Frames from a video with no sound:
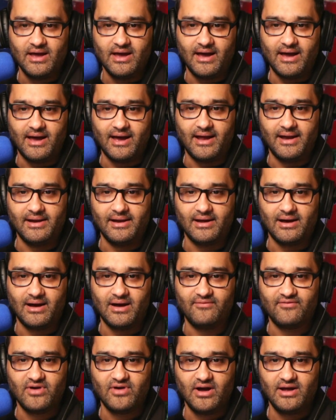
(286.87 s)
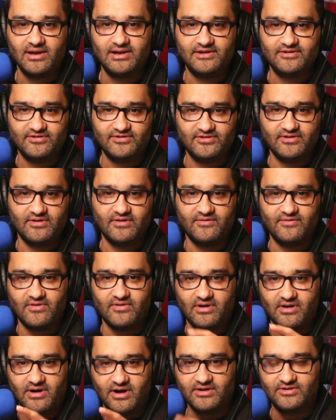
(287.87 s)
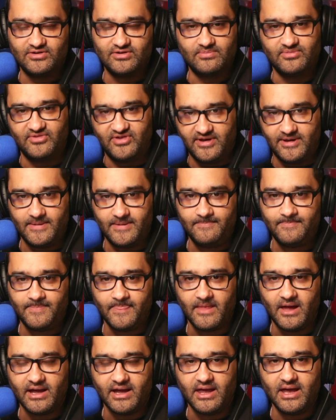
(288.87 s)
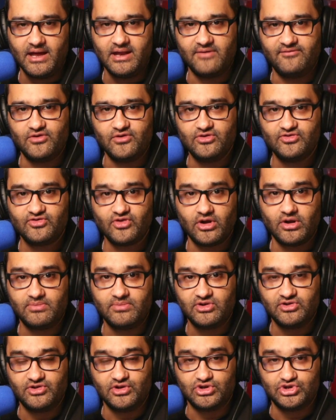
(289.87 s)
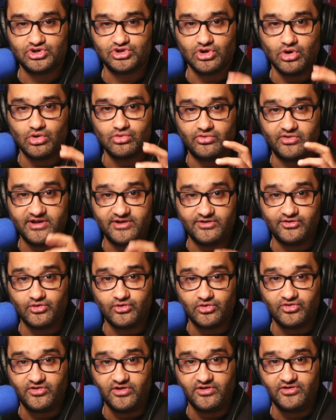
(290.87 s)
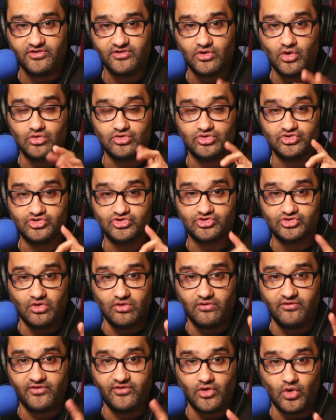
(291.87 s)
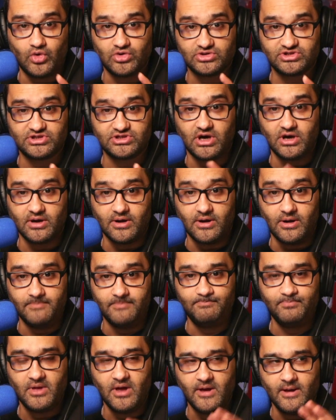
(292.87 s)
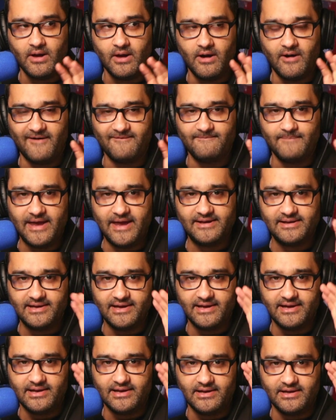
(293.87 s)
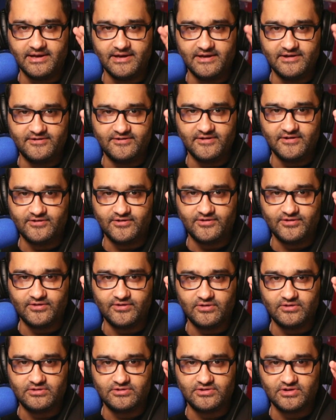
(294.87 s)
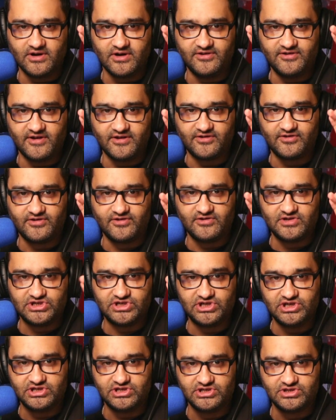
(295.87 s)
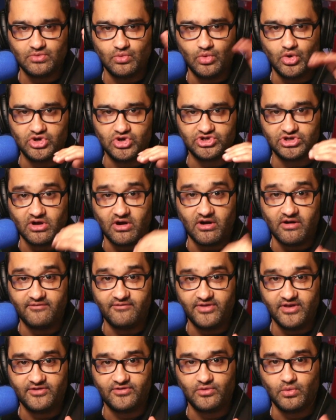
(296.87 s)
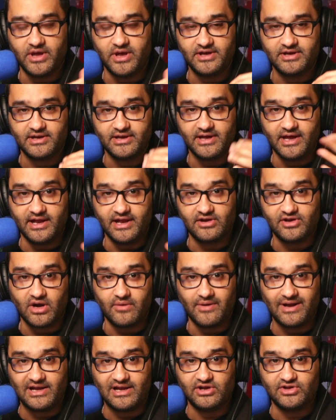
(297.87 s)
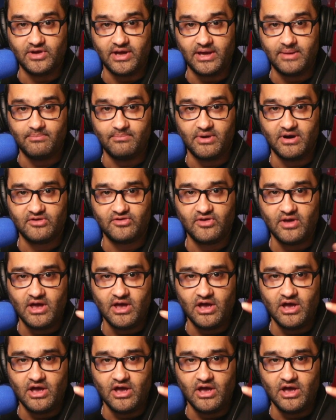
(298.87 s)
And I've got a list of items here. Again, if you sign up to the show resources, go to ZulfTalks.com. I've made a little easy to digest sheet version of this where you can get it directly to your inbox.